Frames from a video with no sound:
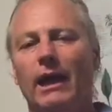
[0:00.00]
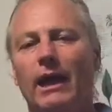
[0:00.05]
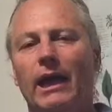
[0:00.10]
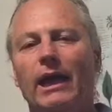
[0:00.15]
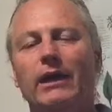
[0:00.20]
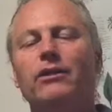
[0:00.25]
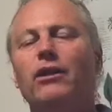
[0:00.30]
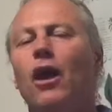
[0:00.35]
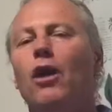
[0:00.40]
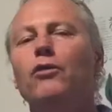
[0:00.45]

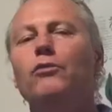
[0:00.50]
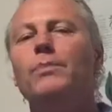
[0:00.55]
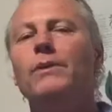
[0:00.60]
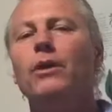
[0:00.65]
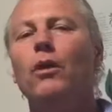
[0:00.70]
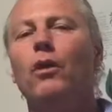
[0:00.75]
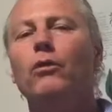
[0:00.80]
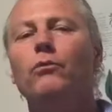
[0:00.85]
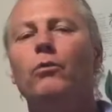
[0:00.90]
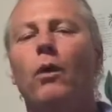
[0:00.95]
It goes
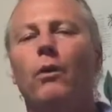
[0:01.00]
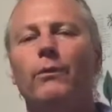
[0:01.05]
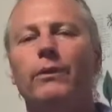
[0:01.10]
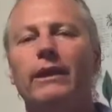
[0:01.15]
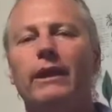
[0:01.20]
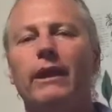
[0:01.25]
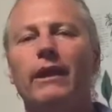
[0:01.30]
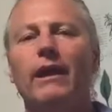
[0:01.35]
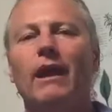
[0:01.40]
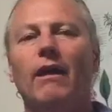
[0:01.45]
beyond what we
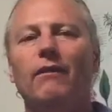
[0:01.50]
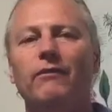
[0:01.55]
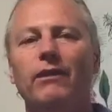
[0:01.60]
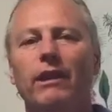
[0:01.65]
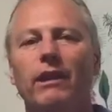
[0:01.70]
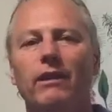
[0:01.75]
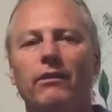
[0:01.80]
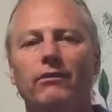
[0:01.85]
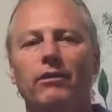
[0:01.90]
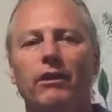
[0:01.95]
can cover
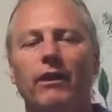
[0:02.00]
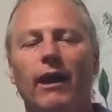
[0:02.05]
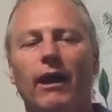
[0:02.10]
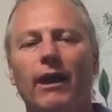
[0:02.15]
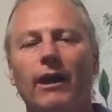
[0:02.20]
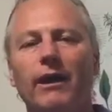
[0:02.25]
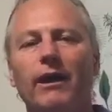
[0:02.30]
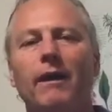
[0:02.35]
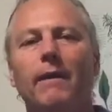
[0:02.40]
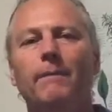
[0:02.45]
here
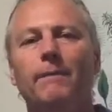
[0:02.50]
today,